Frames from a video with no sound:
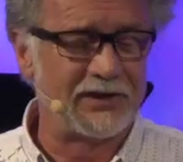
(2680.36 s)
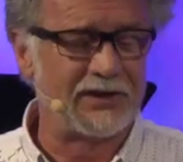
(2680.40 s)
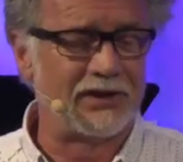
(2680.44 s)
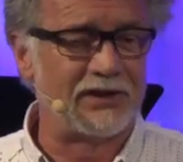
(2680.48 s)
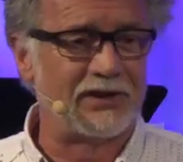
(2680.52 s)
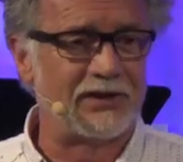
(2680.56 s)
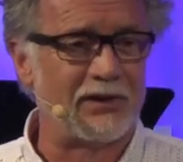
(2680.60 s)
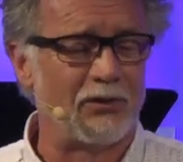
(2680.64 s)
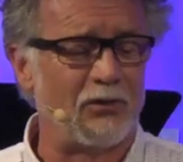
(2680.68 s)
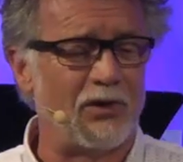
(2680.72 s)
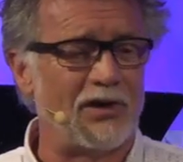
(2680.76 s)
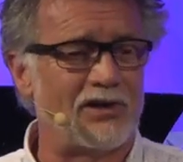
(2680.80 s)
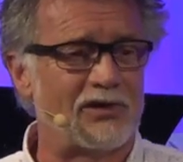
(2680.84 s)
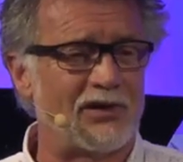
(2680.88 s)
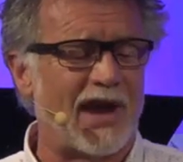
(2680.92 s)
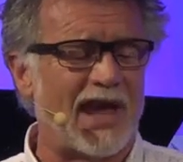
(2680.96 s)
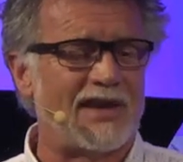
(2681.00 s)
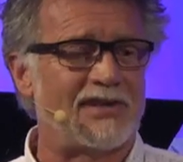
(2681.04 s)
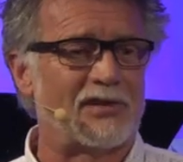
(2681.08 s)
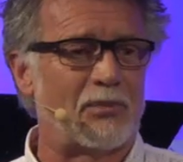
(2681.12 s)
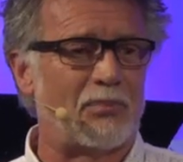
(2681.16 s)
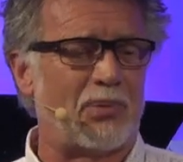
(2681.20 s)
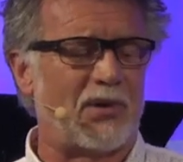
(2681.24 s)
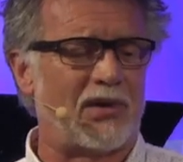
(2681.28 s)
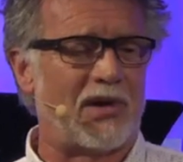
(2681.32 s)
that we try
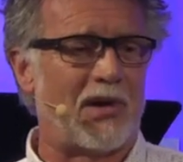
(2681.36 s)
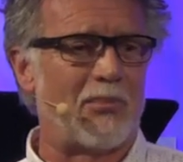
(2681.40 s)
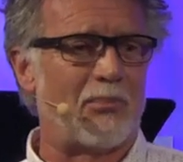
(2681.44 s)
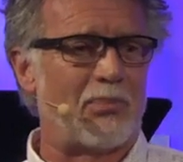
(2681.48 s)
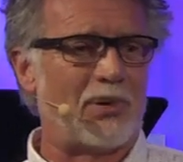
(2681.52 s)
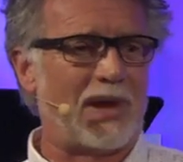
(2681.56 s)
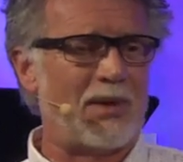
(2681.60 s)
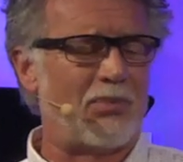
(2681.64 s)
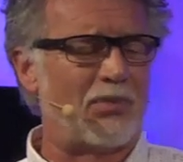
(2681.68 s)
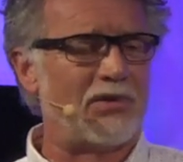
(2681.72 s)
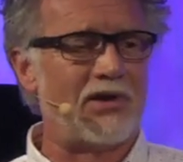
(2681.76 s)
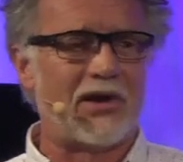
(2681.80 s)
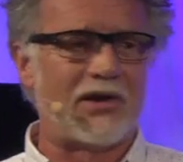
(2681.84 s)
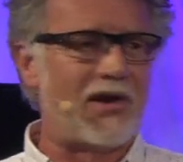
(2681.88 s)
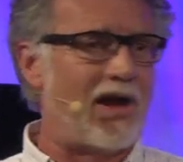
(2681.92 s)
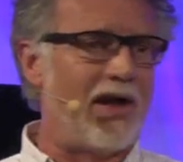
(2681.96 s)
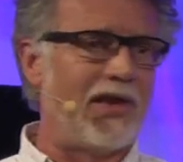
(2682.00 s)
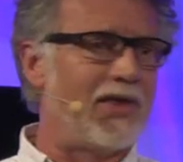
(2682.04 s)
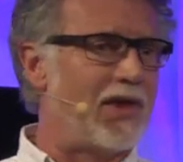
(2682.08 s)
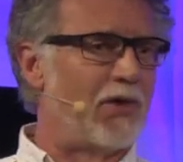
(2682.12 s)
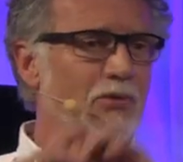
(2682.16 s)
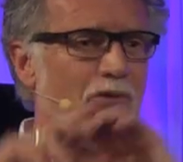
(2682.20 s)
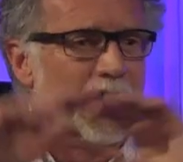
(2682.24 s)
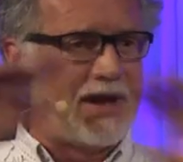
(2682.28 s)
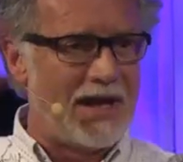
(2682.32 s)
to put on people, not all
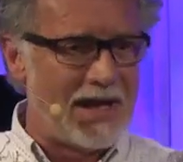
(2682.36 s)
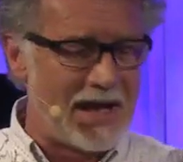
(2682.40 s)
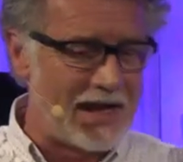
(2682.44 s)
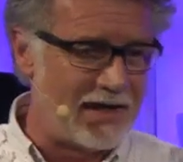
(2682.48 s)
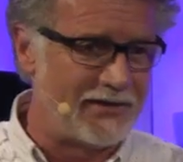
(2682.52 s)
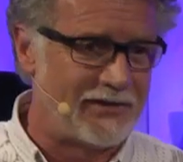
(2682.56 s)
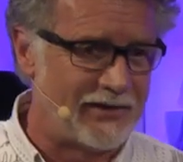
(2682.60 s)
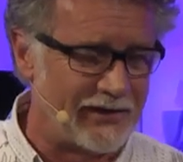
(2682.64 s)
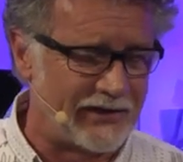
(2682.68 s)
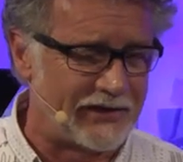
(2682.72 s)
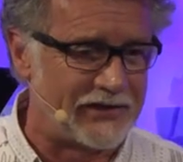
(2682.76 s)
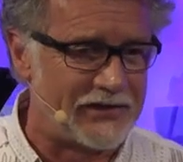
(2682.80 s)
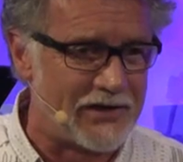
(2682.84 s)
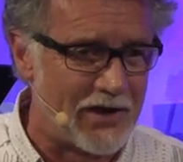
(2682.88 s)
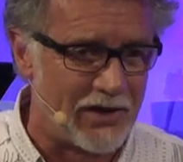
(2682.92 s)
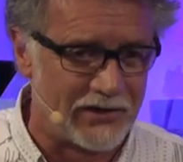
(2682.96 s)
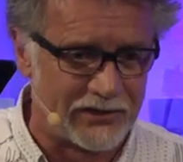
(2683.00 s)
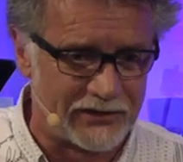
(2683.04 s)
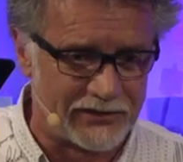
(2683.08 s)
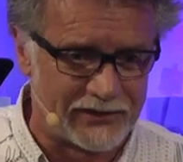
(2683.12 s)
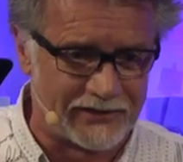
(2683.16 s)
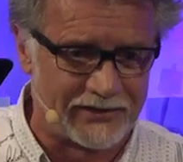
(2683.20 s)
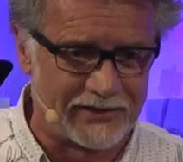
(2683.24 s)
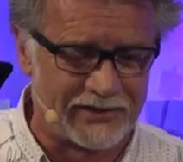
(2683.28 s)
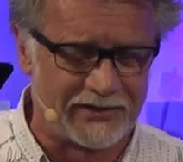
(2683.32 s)
the religious
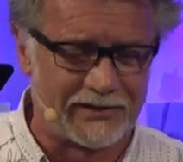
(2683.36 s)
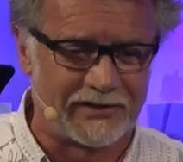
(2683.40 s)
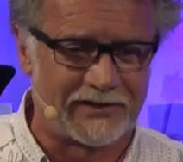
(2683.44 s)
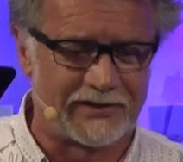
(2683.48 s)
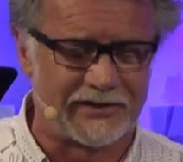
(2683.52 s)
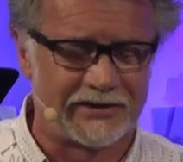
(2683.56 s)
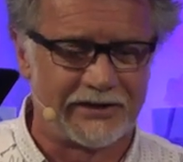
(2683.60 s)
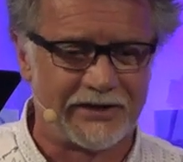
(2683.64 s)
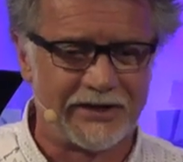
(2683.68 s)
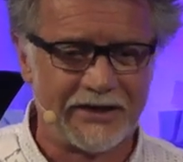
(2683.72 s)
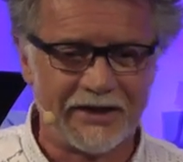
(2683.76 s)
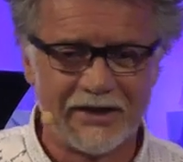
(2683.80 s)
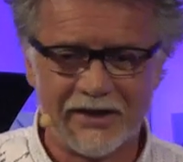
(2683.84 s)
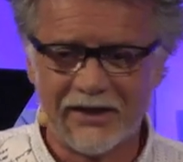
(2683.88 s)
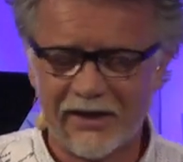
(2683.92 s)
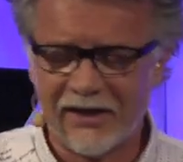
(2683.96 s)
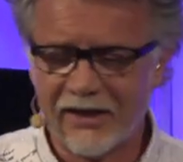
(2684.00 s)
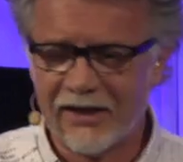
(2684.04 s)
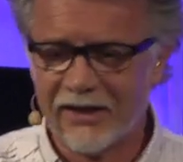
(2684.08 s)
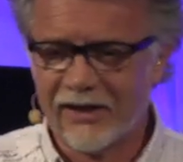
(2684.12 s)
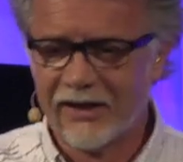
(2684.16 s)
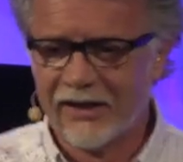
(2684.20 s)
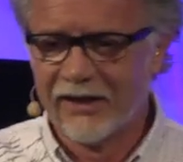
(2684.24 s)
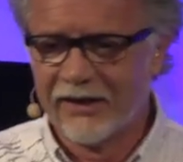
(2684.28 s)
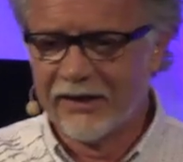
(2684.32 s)
nonsense,
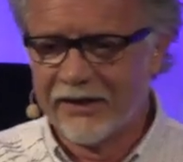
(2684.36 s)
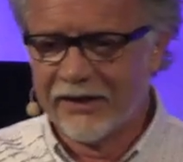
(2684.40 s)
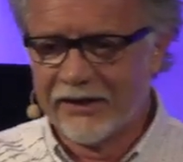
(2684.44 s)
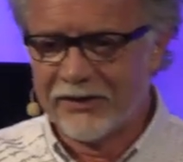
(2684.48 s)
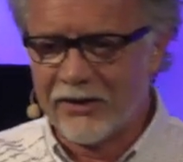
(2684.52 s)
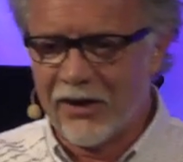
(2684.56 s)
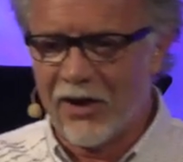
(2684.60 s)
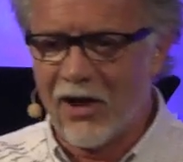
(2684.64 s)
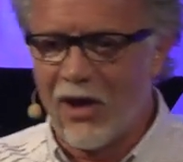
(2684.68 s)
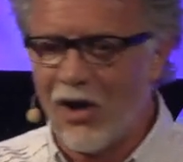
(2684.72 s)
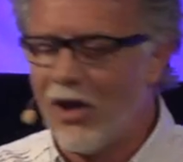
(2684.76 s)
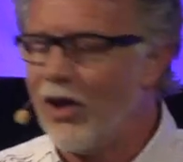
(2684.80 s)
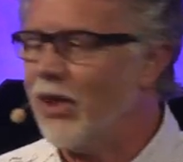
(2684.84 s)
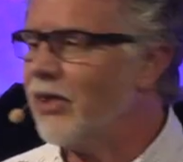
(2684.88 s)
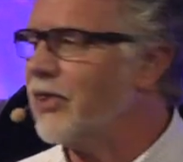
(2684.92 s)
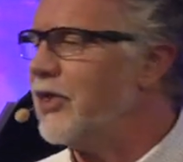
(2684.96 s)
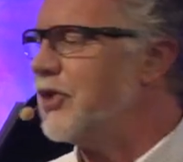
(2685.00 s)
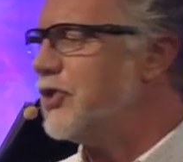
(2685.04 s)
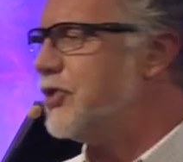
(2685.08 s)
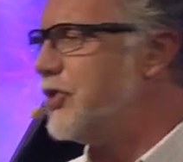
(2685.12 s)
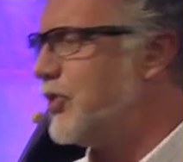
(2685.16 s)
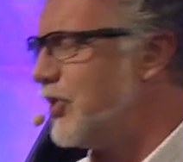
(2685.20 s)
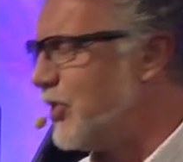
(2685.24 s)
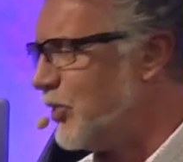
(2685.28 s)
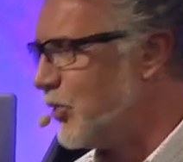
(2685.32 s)
not all the
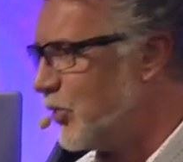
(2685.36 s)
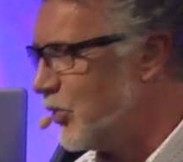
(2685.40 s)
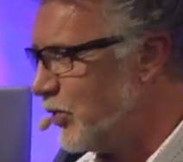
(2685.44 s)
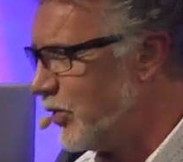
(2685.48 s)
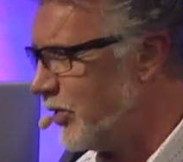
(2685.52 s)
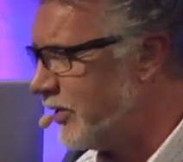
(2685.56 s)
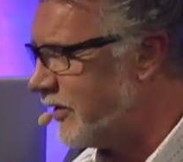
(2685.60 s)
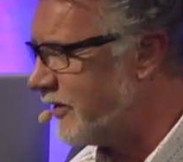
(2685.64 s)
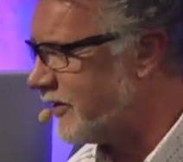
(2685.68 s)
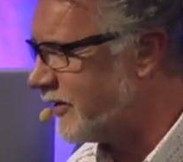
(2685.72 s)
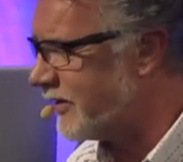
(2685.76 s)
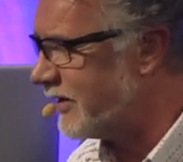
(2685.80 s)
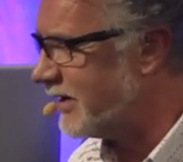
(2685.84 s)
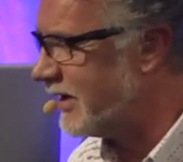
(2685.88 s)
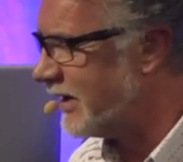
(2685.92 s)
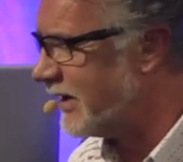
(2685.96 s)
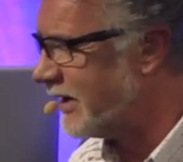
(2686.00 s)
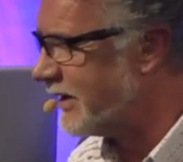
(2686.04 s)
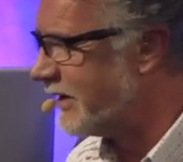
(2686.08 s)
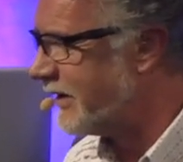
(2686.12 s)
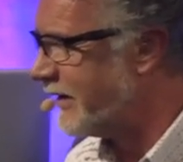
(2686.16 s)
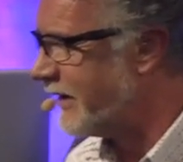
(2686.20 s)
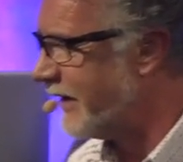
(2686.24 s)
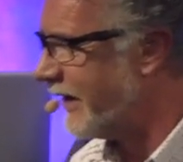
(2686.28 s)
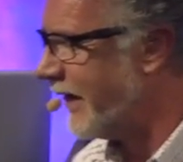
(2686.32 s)
do's,
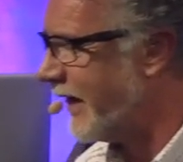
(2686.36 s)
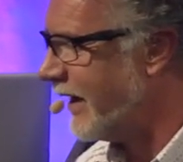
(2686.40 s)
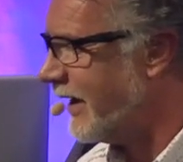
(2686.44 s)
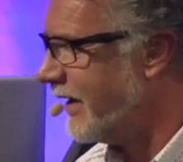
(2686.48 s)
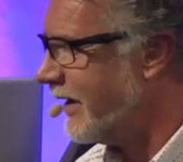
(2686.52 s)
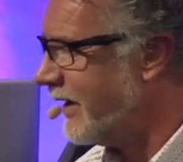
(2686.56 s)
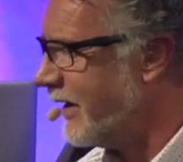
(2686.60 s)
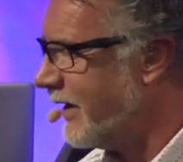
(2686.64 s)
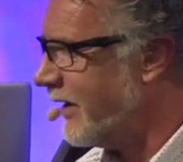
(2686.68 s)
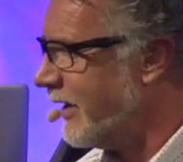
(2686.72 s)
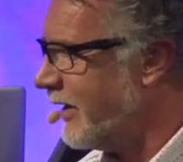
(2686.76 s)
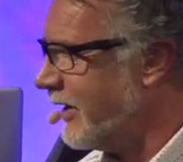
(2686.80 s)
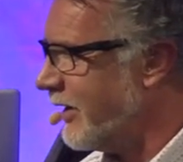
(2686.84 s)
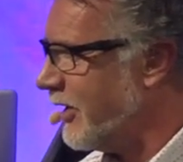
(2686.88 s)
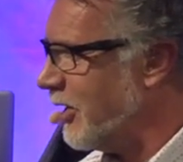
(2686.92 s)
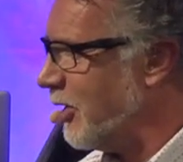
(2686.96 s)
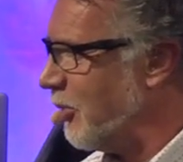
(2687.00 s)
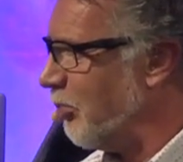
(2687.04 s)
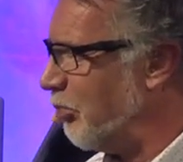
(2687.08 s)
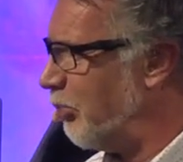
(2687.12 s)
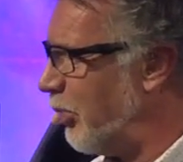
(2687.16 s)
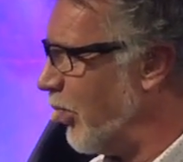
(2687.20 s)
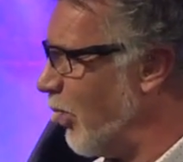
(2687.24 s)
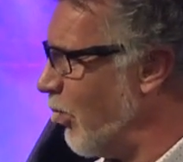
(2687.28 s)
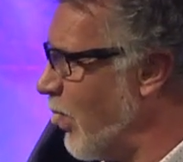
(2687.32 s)

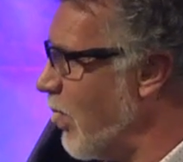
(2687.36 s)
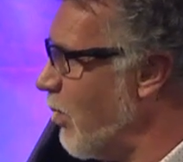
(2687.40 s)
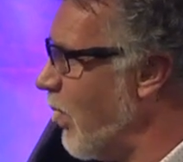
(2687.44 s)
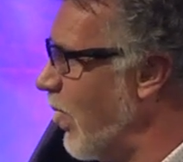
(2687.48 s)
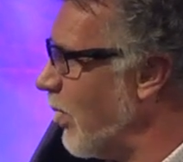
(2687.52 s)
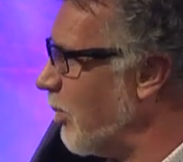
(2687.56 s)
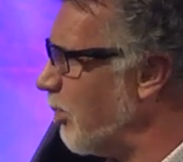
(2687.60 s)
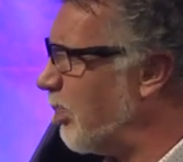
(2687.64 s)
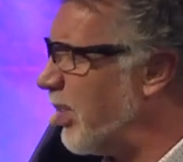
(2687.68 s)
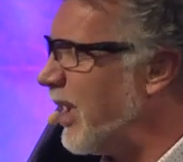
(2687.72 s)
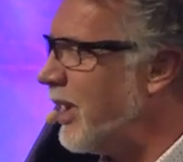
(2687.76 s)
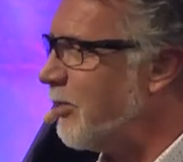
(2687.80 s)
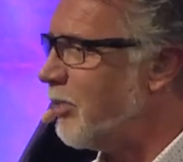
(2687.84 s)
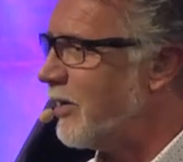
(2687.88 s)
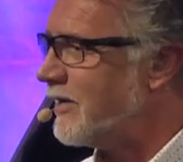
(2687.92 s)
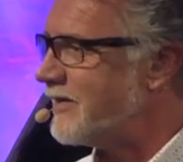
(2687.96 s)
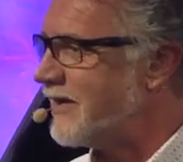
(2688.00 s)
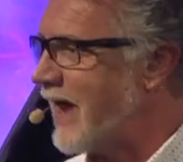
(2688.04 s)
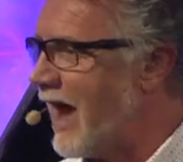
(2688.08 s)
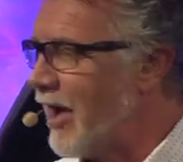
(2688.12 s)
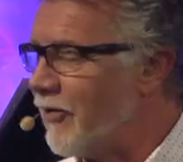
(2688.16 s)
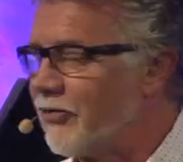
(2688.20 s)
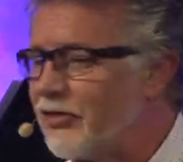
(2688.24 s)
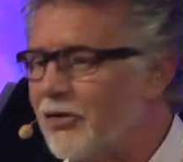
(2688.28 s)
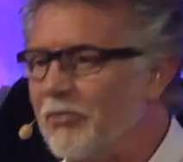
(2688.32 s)
but we want people to
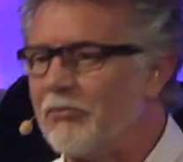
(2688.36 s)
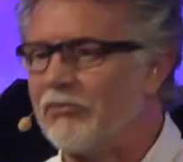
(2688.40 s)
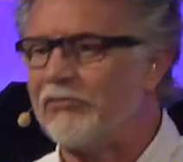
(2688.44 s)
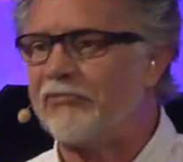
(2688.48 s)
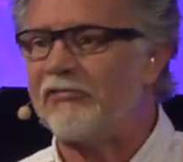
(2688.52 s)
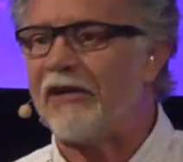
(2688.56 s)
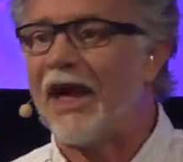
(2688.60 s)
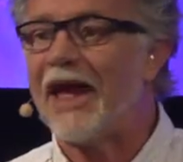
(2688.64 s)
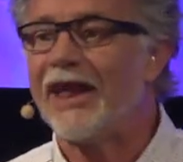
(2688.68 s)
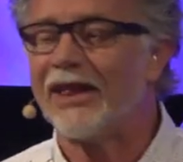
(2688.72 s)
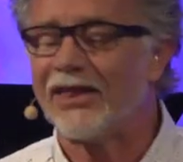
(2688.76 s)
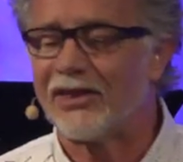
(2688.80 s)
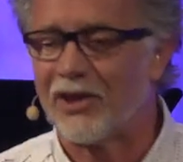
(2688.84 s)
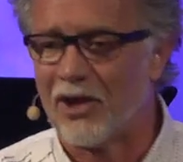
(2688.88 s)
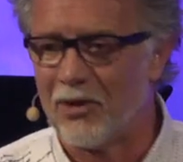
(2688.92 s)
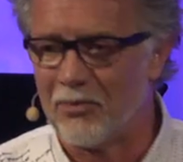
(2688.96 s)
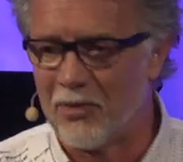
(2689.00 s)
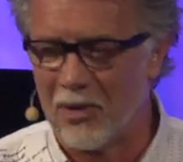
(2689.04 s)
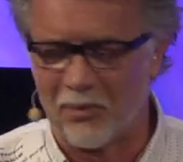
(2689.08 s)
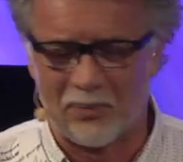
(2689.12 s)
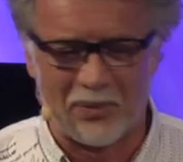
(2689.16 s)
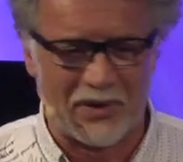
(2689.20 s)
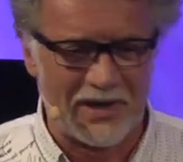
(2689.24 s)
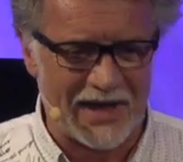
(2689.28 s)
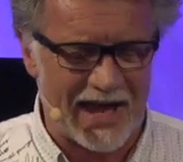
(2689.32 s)
have some faith come
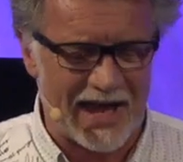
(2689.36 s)
up in